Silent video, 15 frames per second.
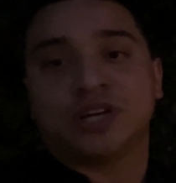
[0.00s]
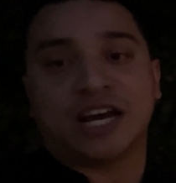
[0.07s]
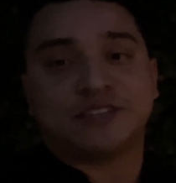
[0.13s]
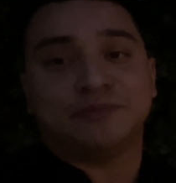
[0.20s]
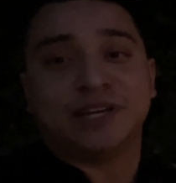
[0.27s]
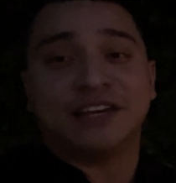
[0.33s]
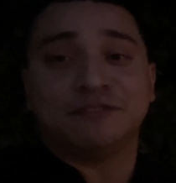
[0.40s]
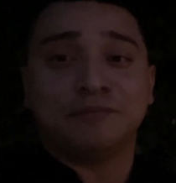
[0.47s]
you guys
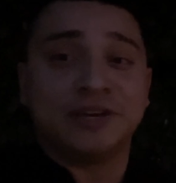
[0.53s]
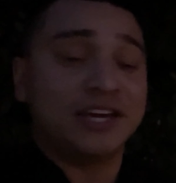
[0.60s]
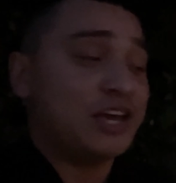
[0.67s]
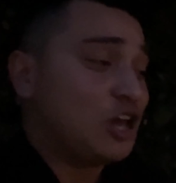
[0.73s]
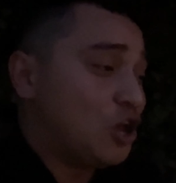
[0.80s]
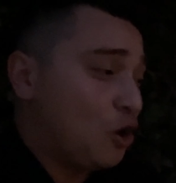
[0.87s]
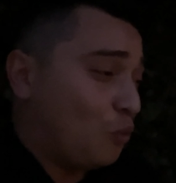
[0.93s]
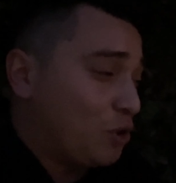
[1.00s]
have been giving me.
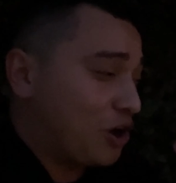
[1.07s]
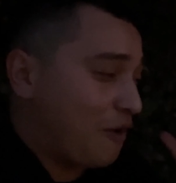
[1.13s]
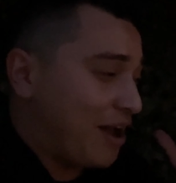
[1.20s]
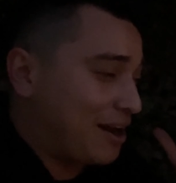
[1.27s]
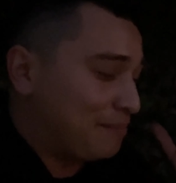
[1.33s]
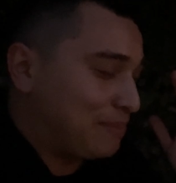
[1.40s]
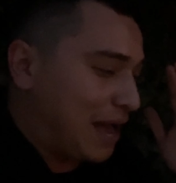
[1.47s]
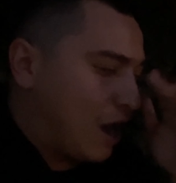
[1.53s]
We are
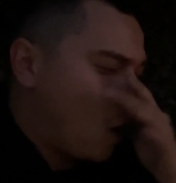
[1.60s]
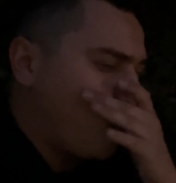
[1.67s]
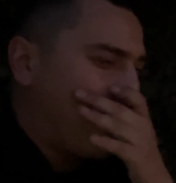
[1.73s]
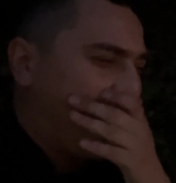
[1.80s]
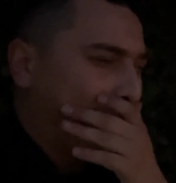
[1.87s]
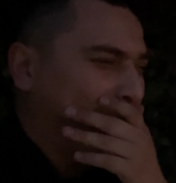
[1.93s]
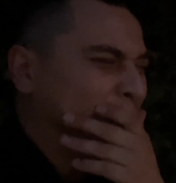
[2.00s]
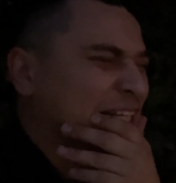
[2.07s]
at about,
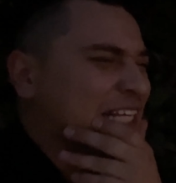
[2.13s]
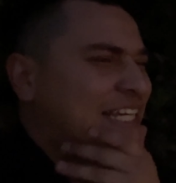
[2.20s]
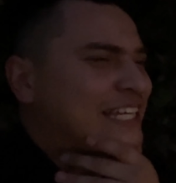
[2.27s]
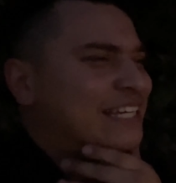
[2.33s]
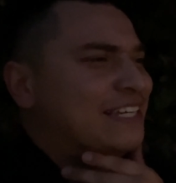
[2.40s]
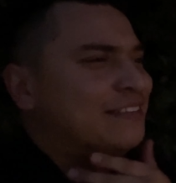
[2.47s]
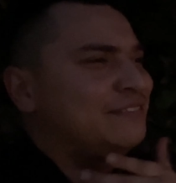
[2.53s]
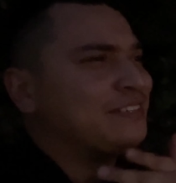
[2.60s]
I
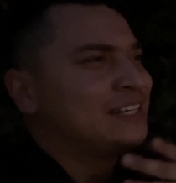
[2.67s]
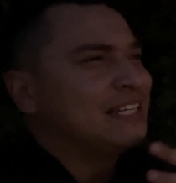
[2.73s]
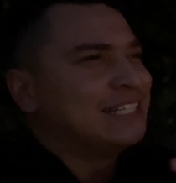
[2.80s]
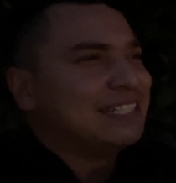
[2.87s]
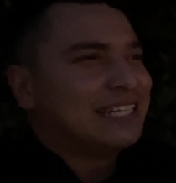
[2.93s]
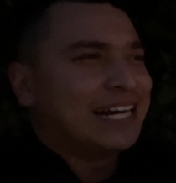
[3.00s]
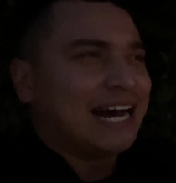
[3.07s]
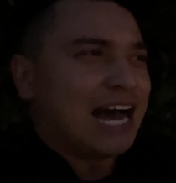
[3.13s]
believe,
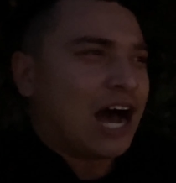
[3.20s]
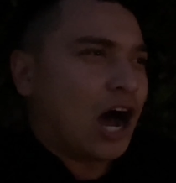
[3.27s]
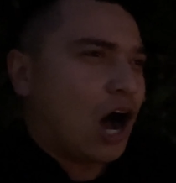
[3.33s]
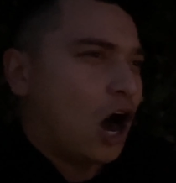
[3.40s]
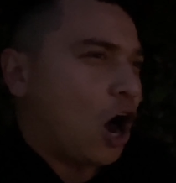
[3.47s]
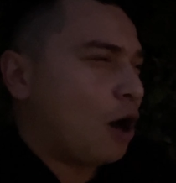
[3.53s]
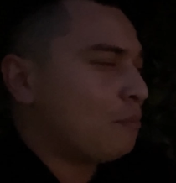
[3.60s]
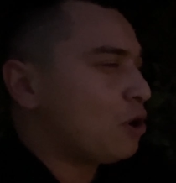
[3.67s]

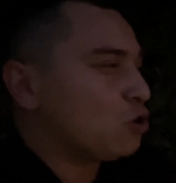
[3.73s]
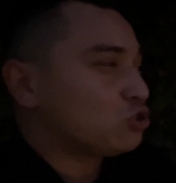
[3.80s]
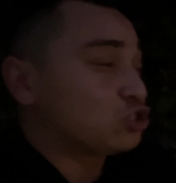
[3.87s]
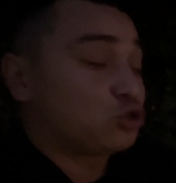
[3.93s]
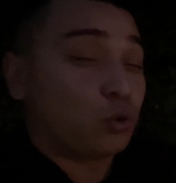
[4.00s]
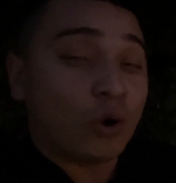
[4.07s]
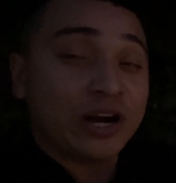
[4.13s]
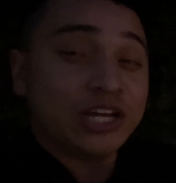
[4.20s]
almost
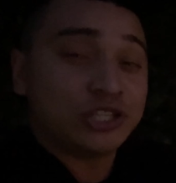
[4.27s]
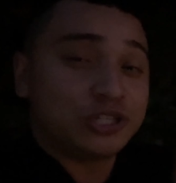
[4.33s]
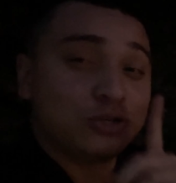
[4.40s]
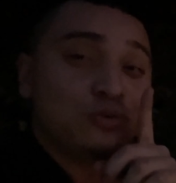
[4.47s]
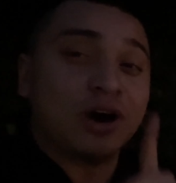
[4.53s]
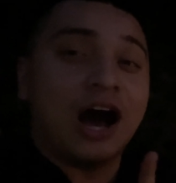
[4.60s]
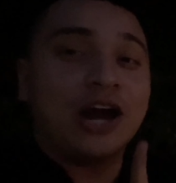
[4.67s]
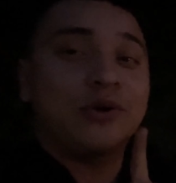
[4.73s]

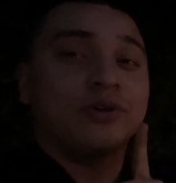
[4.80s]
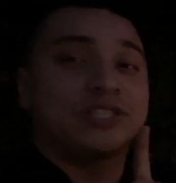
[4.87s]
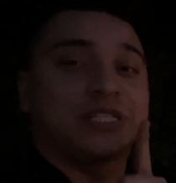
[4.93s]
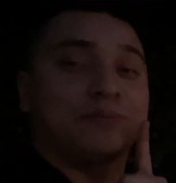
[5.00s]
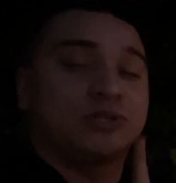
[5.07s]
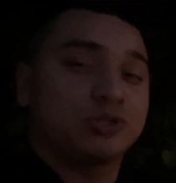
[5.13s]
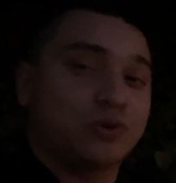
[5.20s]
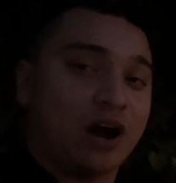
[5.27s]
2,200
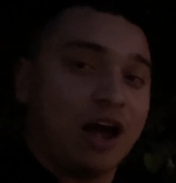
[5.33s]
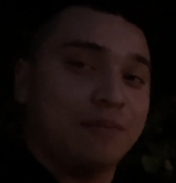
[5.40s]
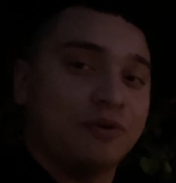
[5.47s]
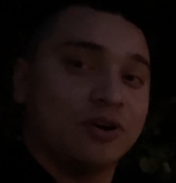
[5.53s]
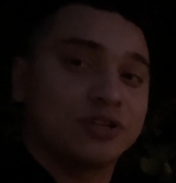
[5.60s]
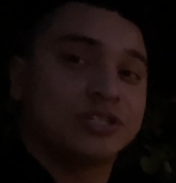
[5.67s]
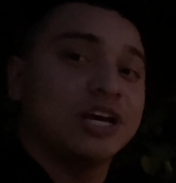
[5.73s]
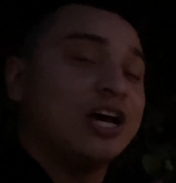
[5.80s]

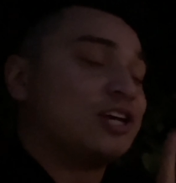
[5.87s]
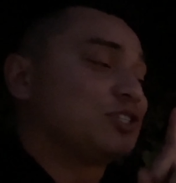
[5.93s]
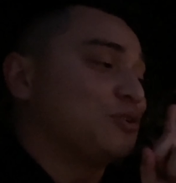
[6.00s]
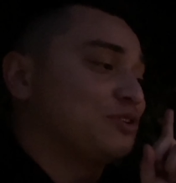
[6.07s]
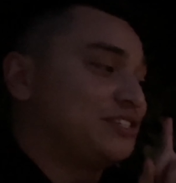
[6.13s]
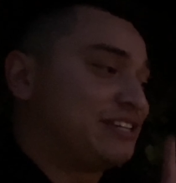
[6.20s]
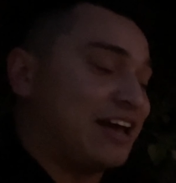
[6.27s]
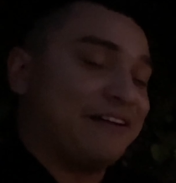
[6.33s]
subscribers,
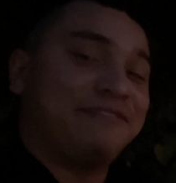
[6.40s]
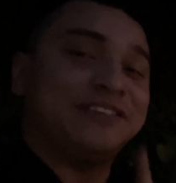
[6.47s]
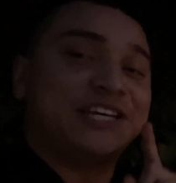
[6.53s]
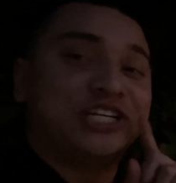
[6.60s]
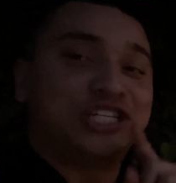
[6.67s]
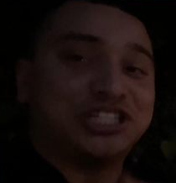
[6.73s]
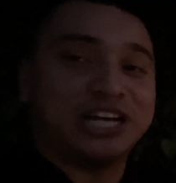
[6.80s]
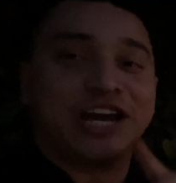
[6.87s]
so
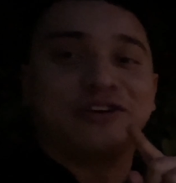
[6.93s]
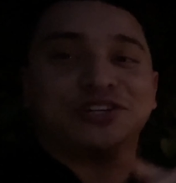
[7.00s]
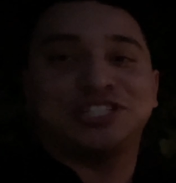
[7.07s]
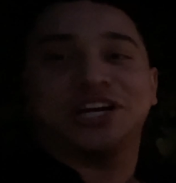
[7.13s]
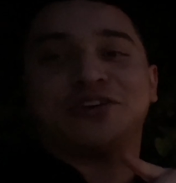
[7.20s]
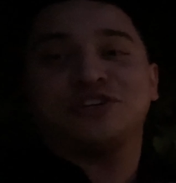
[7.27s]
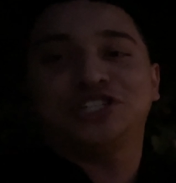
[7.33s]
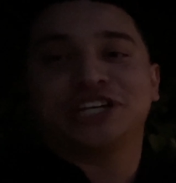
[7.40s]
definitely share.
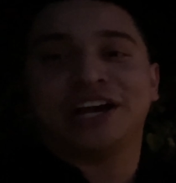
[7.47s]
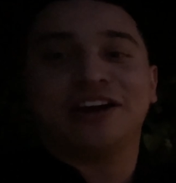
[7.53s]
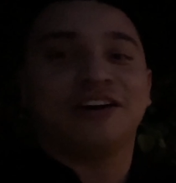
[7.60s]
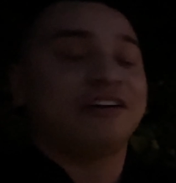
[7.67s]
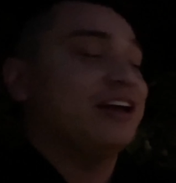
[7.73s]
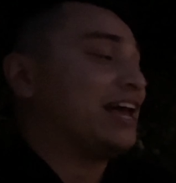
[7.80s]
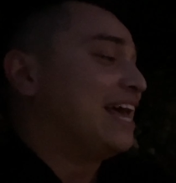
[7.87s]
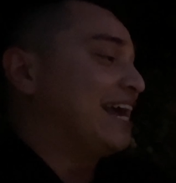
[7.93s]

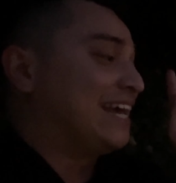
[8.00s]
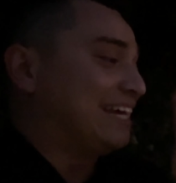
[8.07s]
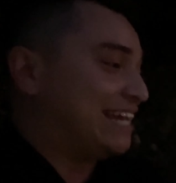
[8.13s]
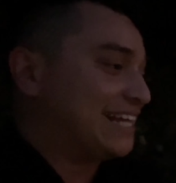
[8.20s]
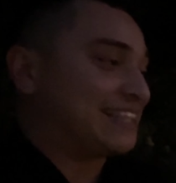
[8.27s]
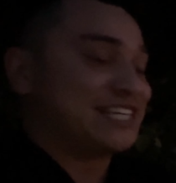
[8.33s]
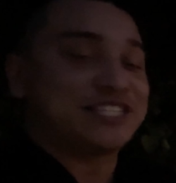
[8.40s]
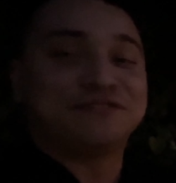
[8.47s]

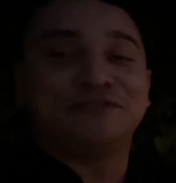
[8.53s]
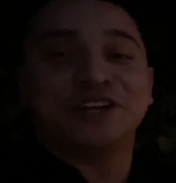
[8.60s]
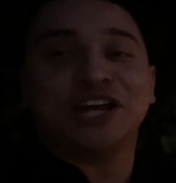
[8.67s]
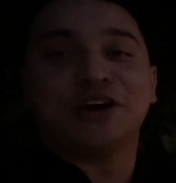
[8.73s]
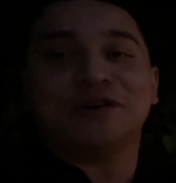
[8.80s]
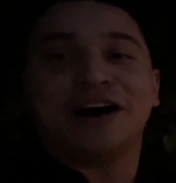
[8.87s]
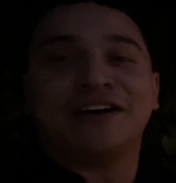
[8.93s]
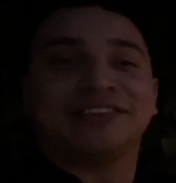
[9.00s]
Get this
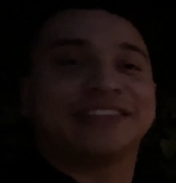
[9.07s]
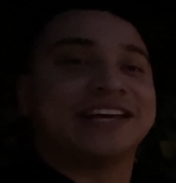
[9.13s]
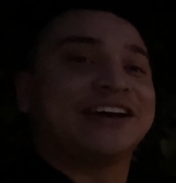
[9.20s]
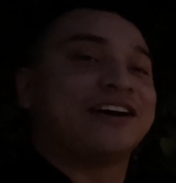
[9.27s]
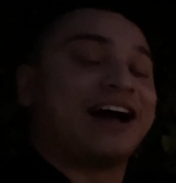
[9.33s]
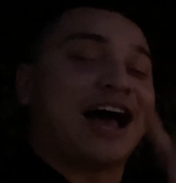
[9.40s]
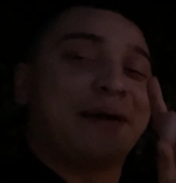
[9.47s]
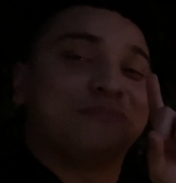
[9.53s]
video out
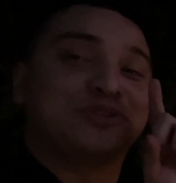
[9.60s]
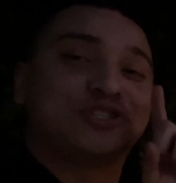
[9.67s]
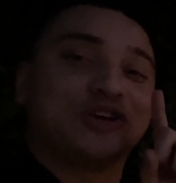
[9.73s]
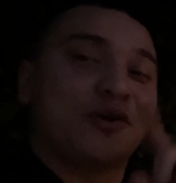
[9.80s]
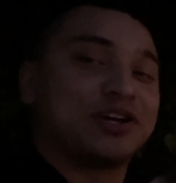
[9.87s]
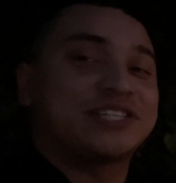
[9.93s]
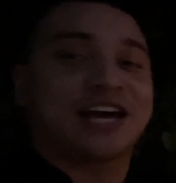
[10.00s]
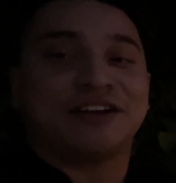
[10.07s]
there. I'm
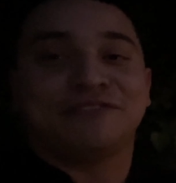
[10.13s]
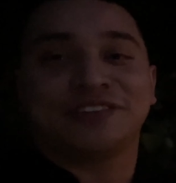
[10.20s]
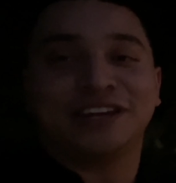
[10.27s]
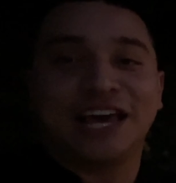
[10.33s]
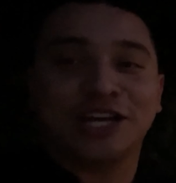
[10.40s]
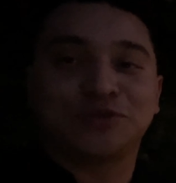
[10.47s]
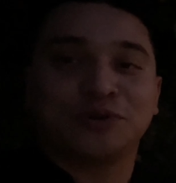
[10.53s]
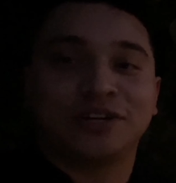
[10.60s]
so excited for the
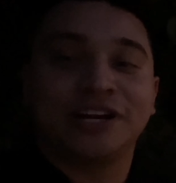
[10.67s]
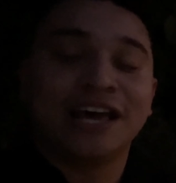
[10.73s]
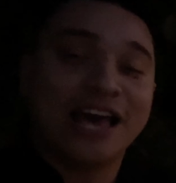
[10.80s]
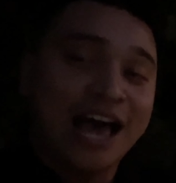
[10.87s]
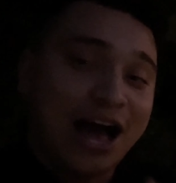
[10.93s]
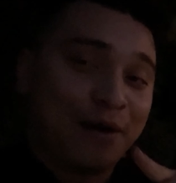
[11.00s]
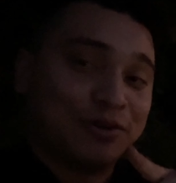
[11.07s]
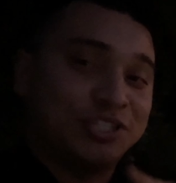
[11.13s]
next one.
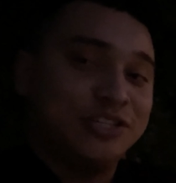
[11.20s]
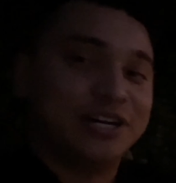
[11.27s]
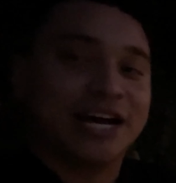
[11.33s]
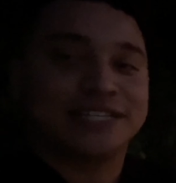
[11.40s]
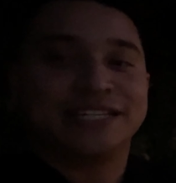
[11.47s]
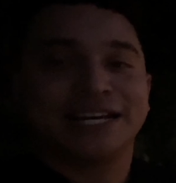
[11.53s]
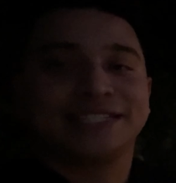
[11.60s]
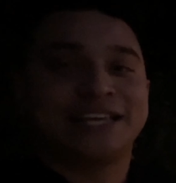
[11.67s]
I will see you
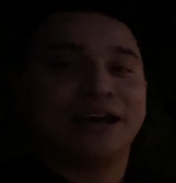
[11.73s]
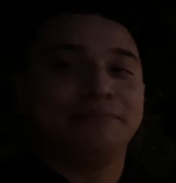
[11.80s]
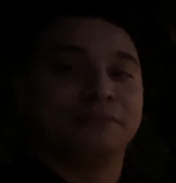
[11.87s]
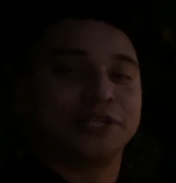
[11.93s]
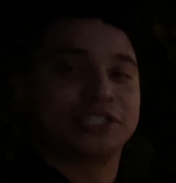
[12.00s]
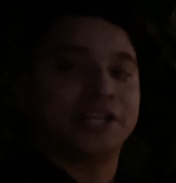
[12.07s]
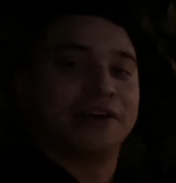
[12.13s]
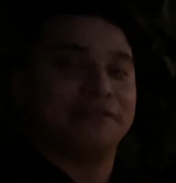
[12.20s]
guys next time.
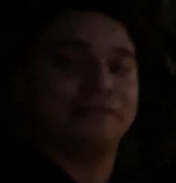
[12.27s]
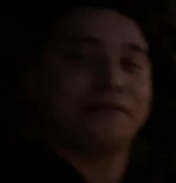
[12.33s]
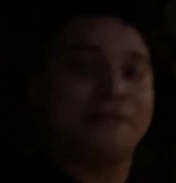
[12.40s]
Much love.